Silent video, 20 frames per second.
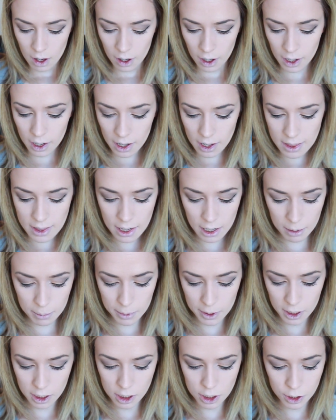Right, and then I'm
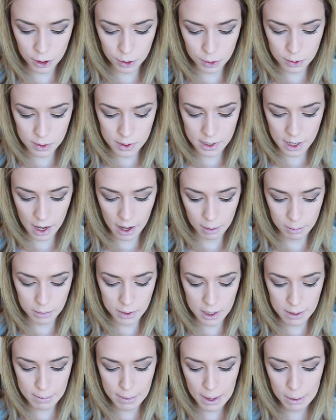going to use the
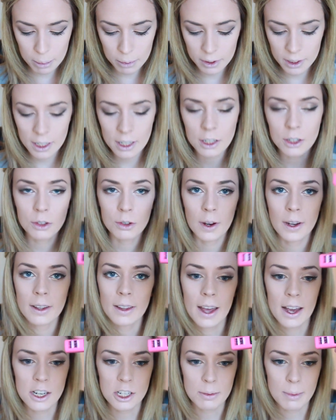Maybelline Great
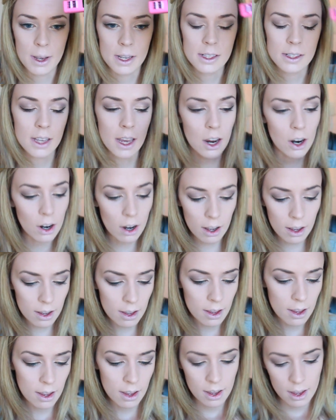Lash Mascara.
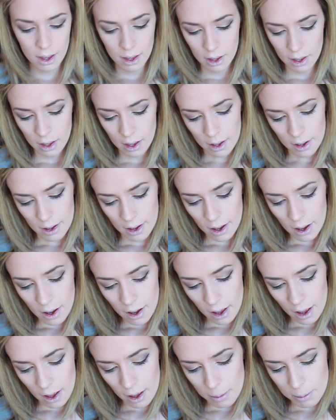
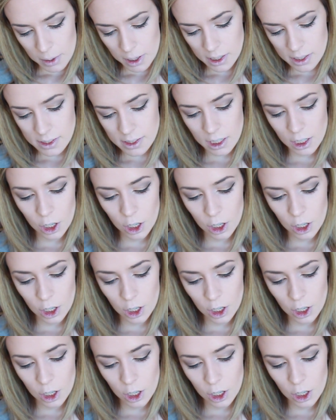It is the